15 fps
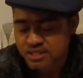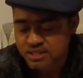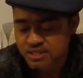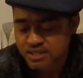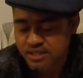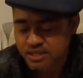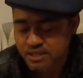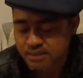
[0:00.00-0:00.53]

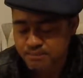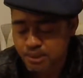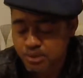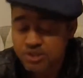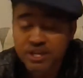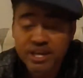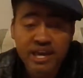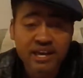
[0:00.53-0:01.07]
the
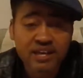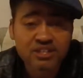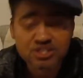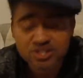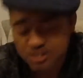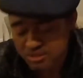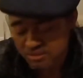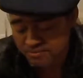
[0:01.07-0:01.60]
motor
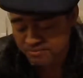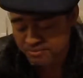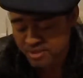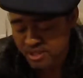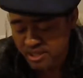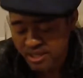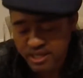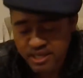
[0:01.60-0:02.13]
cage
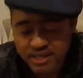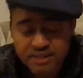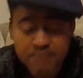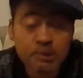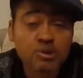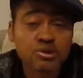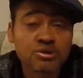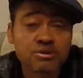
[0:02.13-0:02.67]
and the
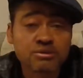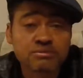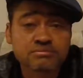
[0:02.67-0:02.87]
motor.